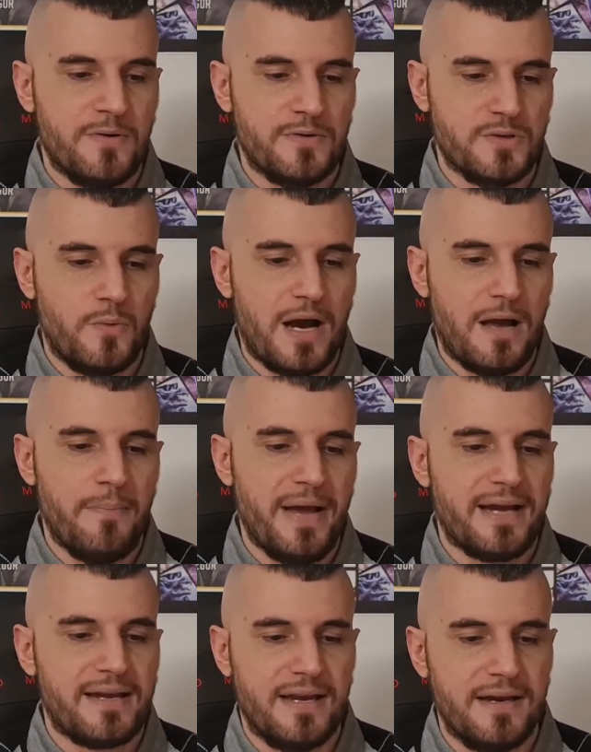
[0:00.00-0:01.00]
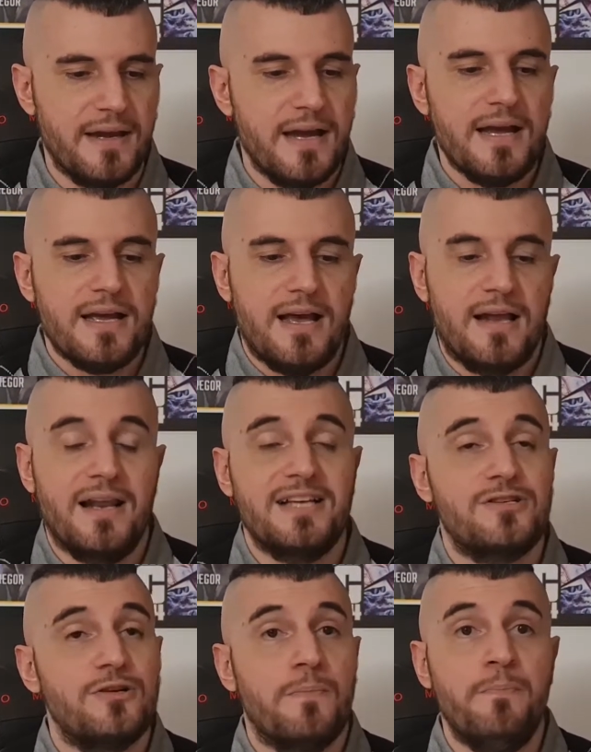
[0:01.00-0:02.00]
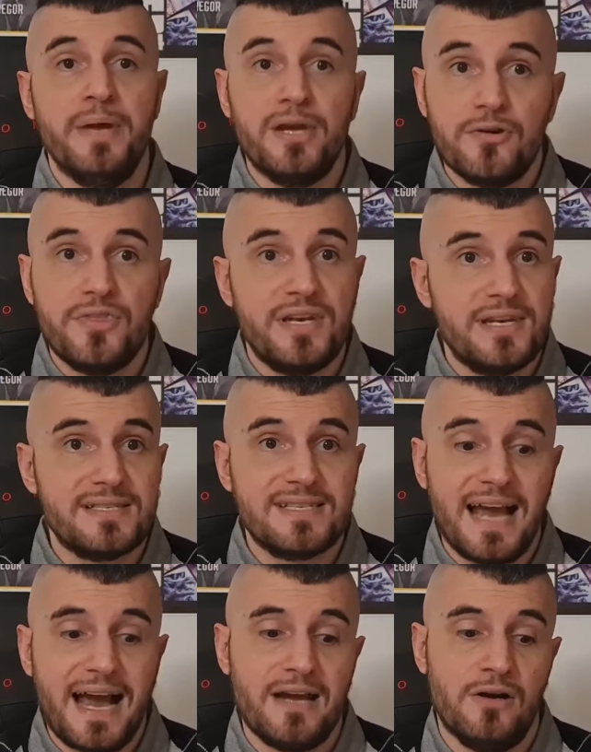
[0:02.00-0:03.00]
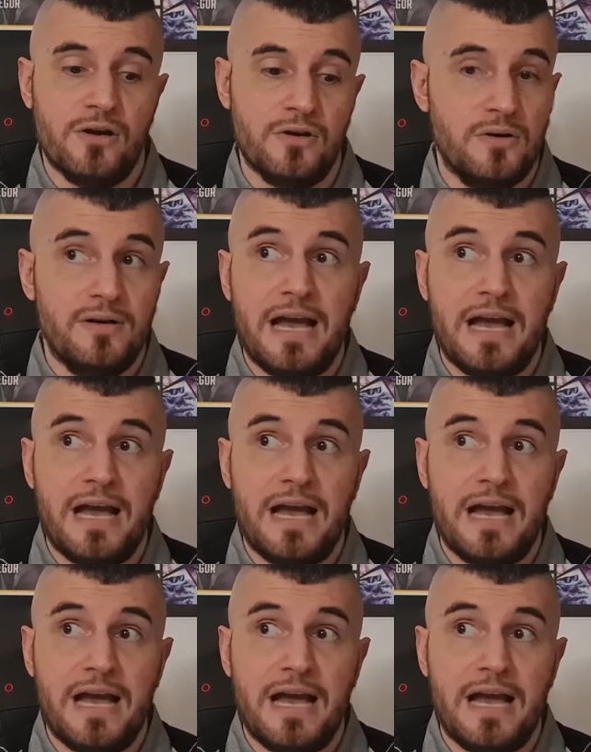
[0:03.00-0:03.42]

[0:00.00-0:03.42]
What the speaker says: It was a while back, and unless you're bigger than this guy or